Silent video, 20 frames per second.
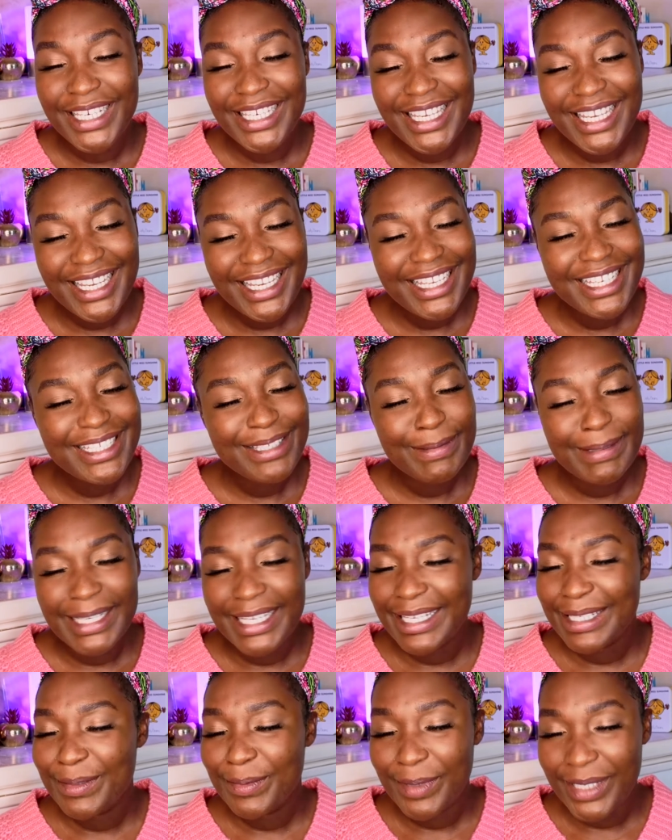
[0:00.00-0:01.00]
please,
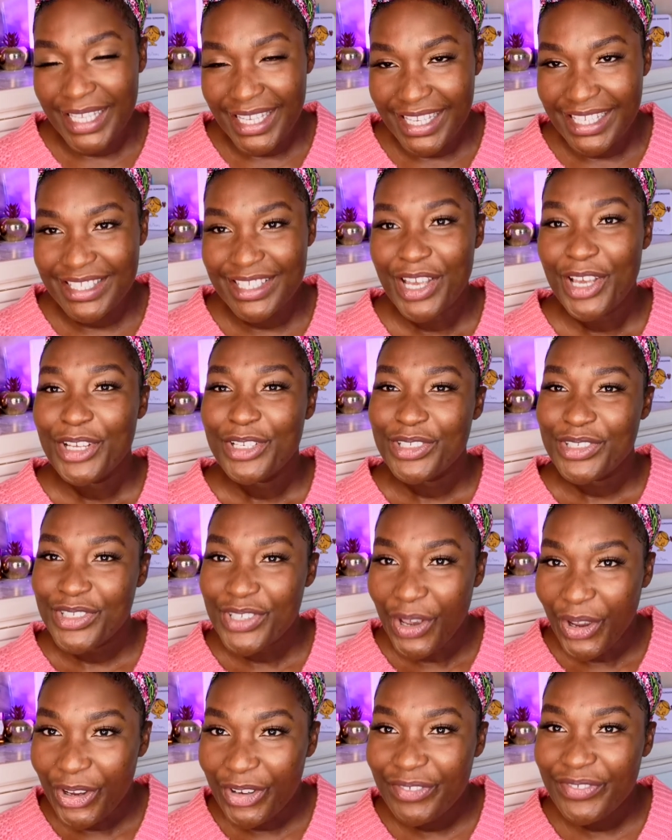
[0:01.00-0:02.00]
please, please
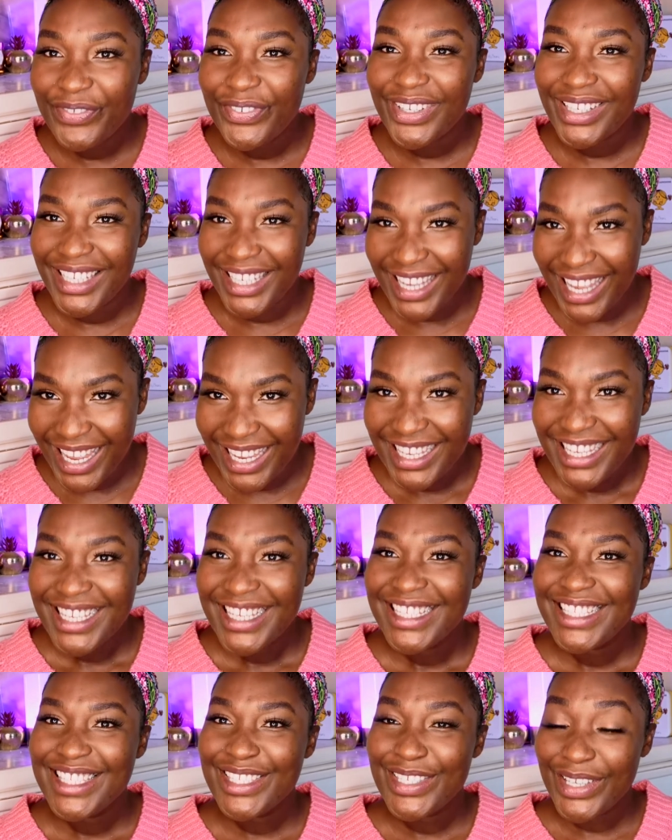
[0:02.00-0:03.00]
don't forget
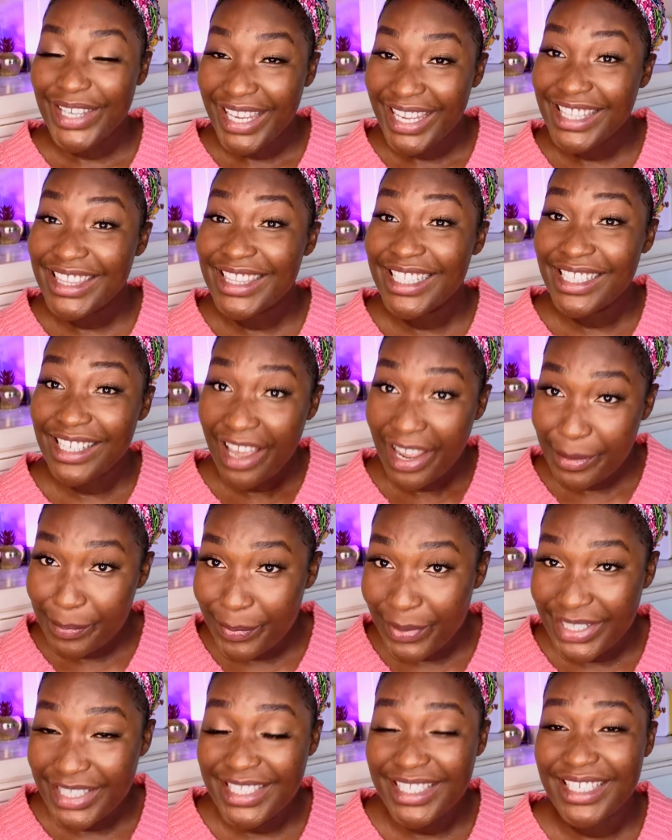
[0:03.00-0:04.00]
to hit the like
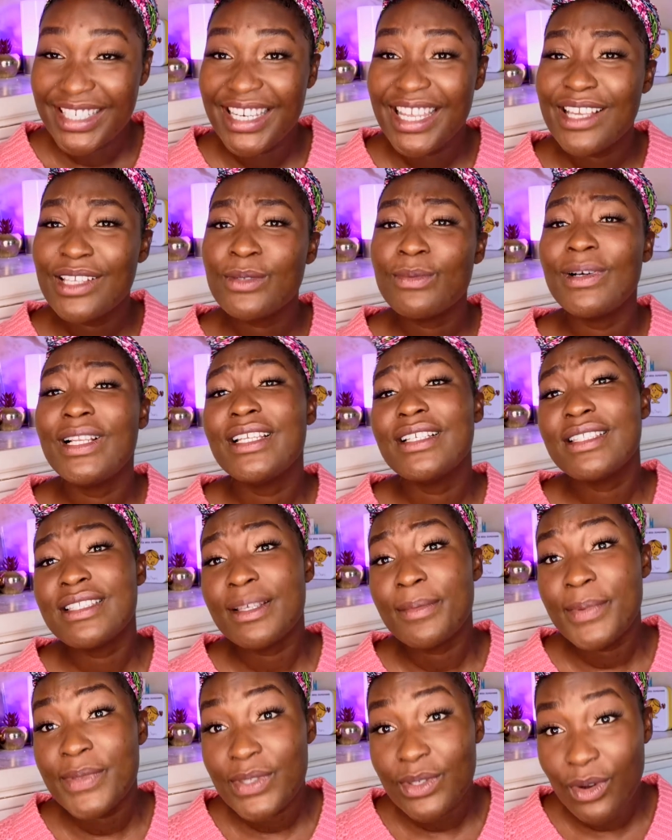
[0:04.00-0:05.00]
button, as well as
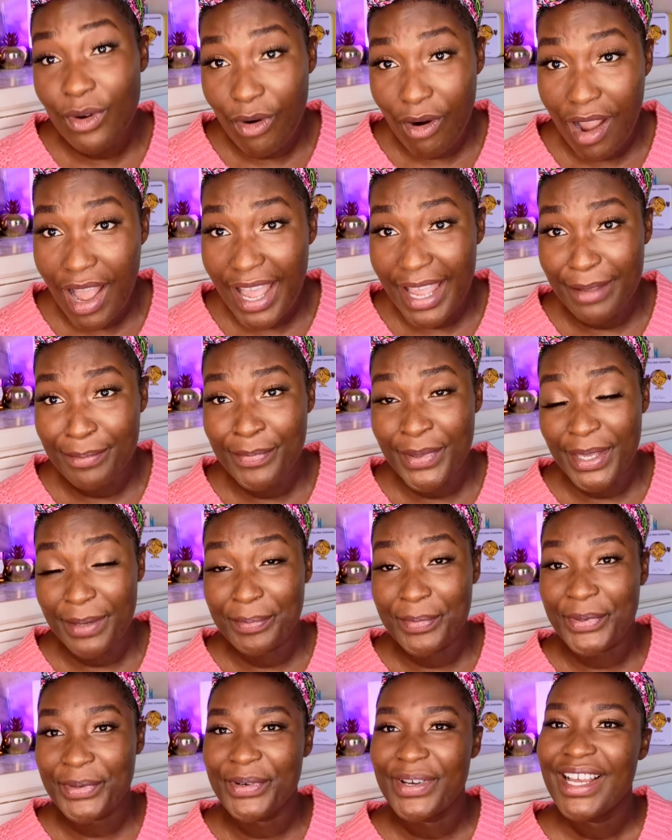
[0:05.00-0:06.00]
subscribe,
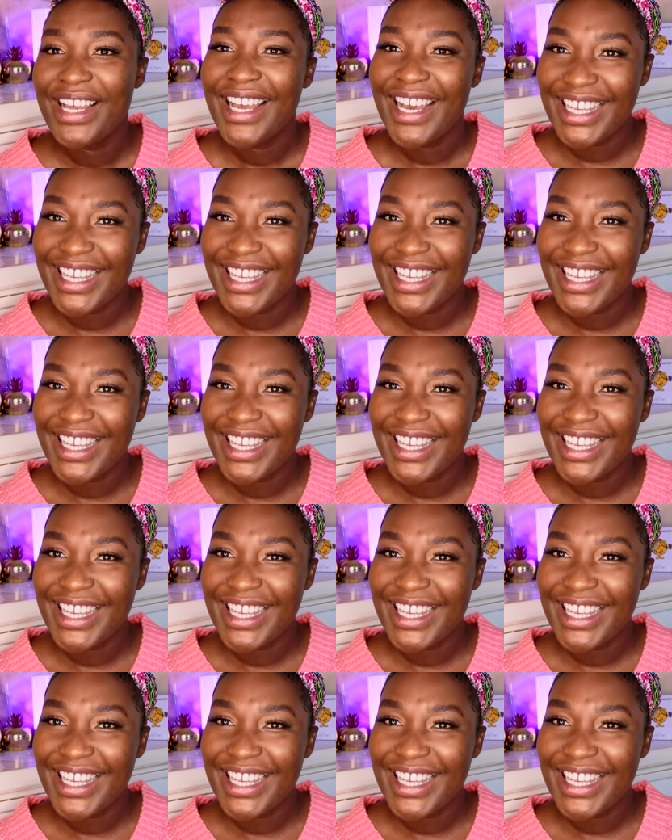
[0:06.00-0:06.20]
people.